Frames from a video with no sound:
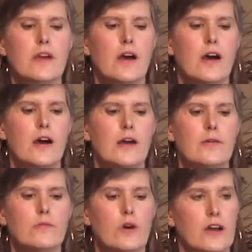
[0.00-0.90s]

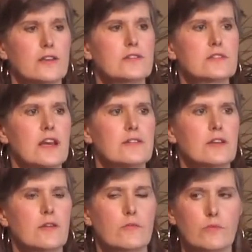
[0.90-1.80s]
was,
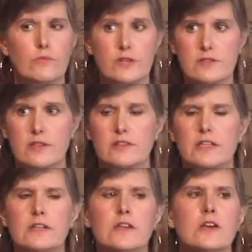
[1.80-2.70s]

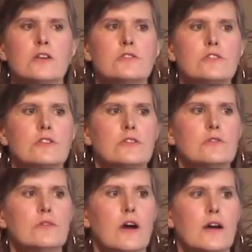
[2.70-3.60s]
recently,
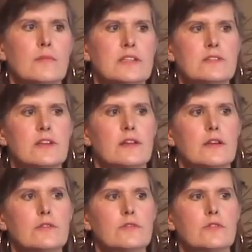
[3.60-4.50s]
to instead
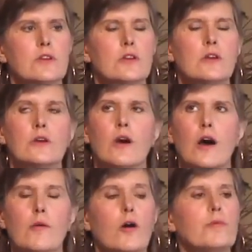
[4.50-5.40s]
of
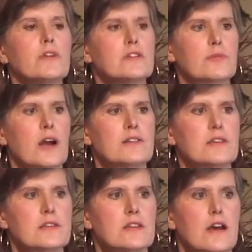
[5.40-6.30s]
opening the
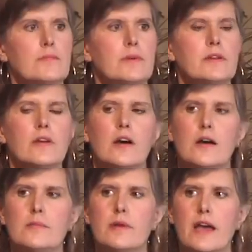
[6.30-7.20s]
process up
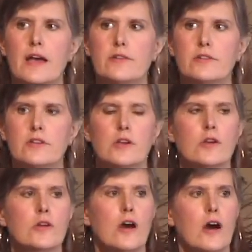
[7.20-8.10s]
and
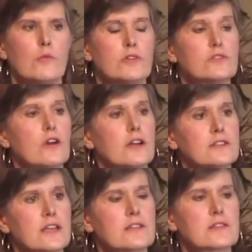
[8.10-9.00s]
withdrawing
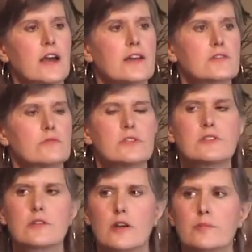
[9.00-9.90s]
the SGEIS,
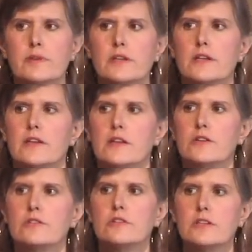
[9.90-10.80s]
rescoping it, and
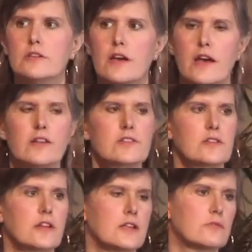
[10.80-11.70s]
including a health
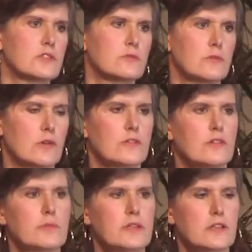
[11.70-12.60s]
study in which
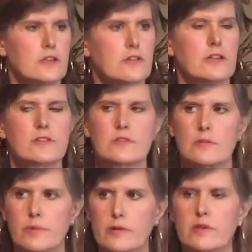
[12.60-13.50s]
there would be hearings
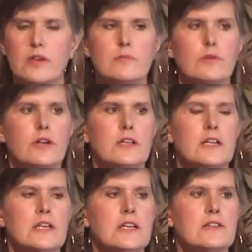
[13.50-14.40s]
and public input.
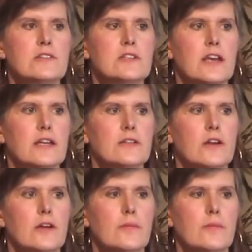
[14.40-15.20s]
Instead,